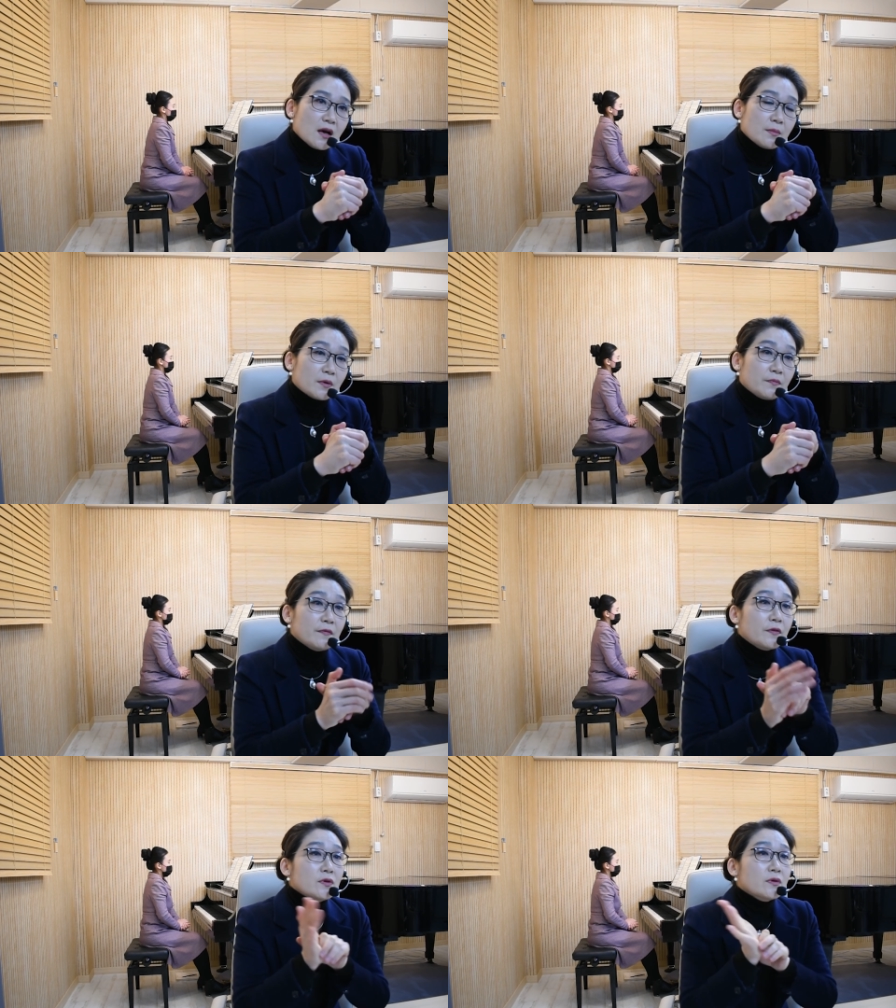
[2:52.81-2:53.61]
But
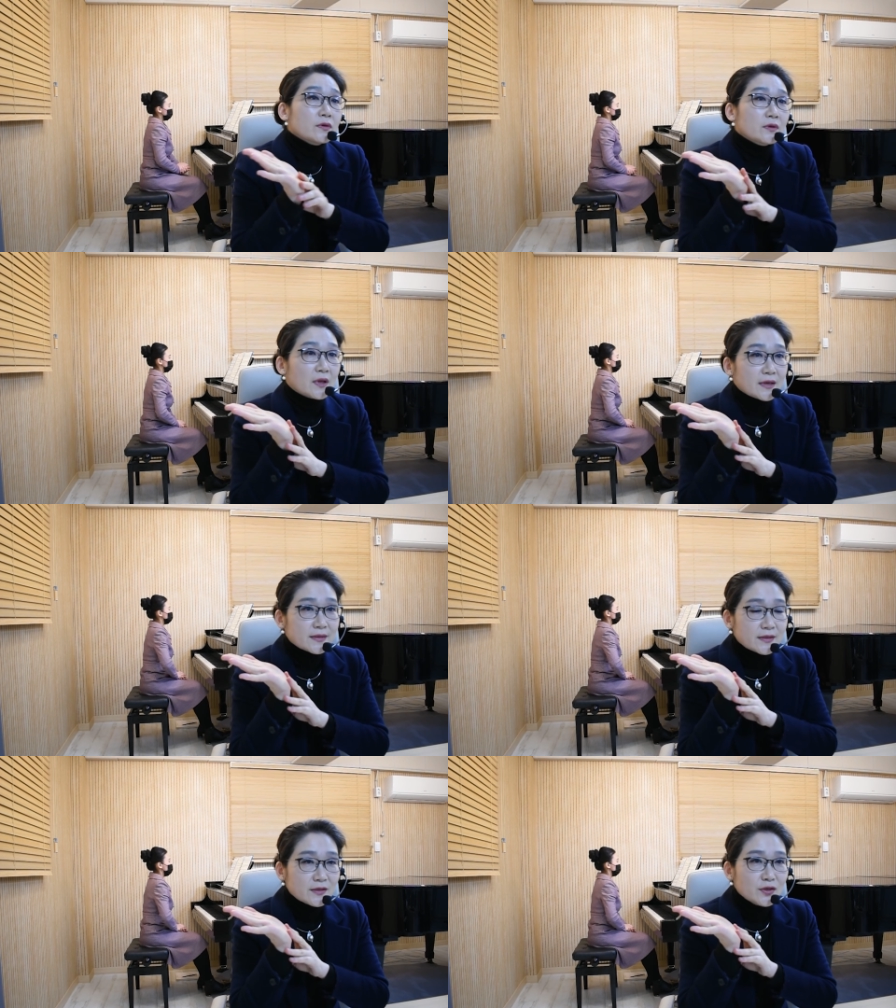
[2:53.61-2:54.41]
before you go to the
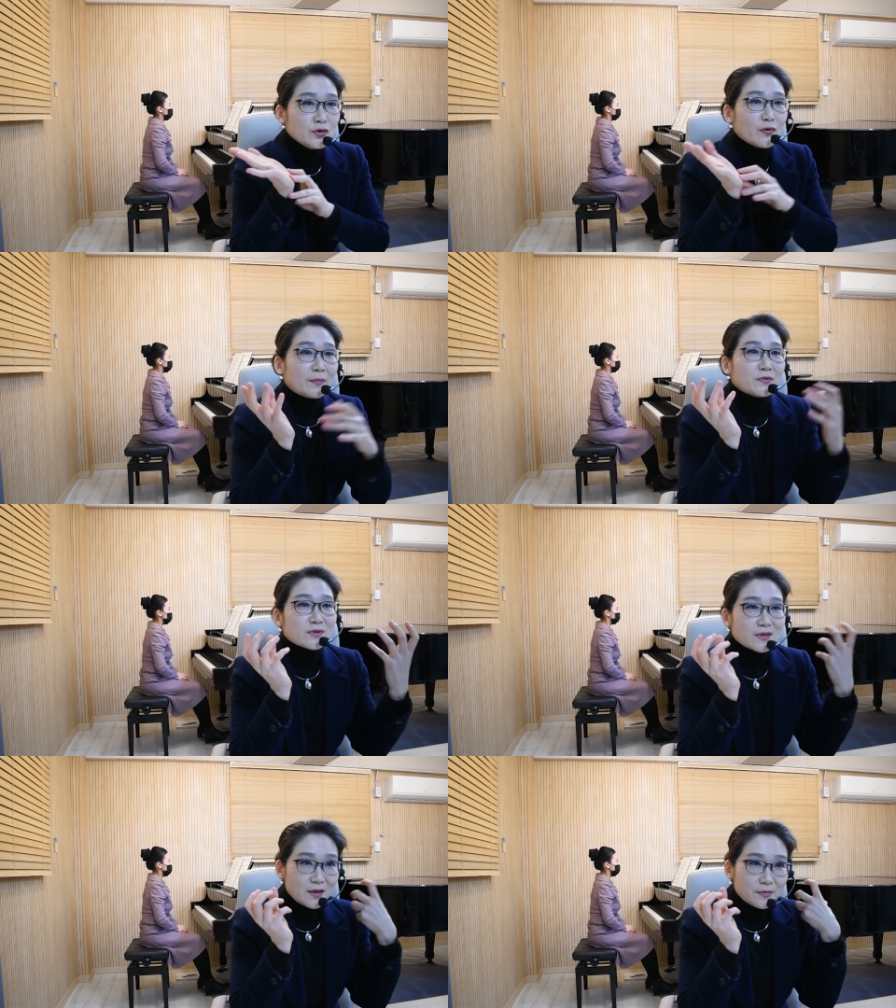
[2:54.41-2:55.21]
lesson, you have to
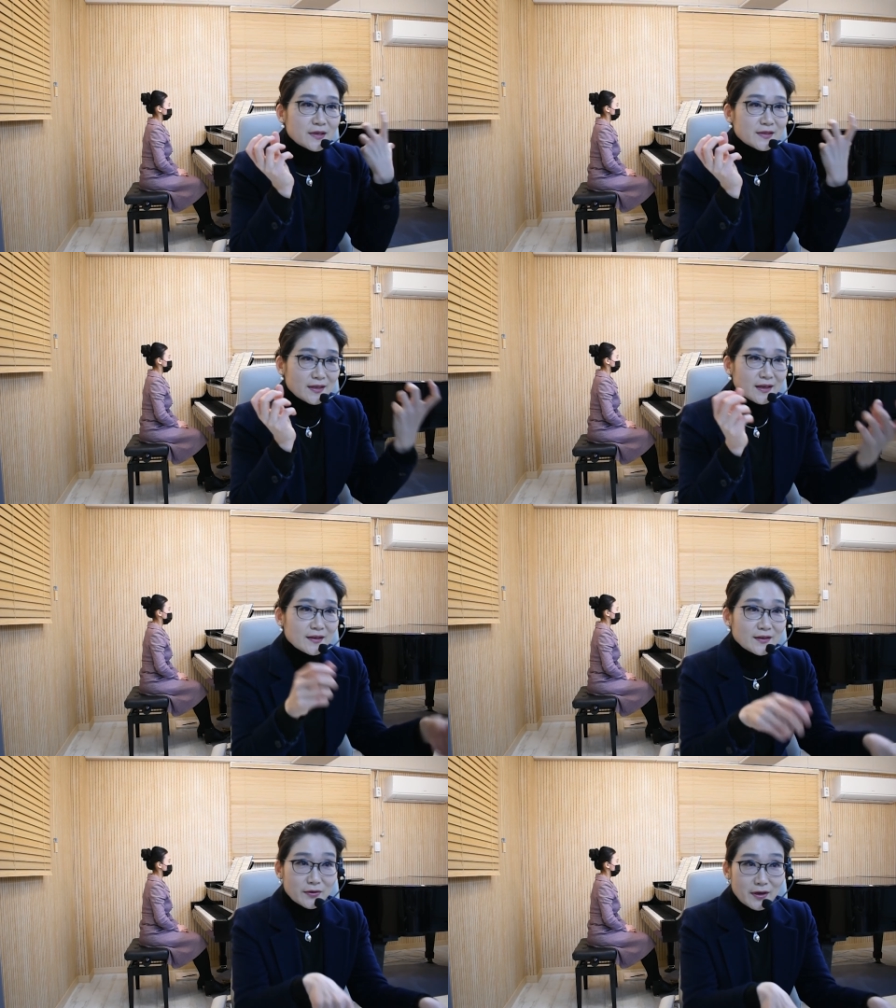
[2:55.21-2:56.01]
just keep listening,
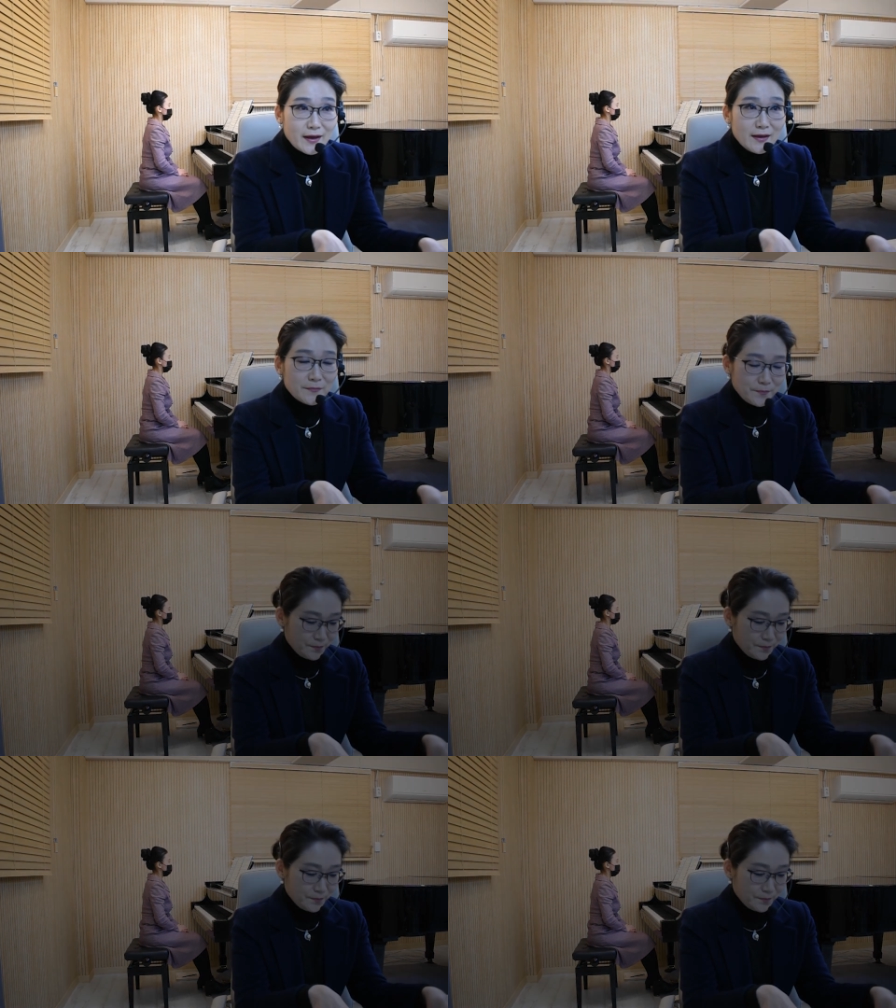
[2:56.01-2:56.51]
okay?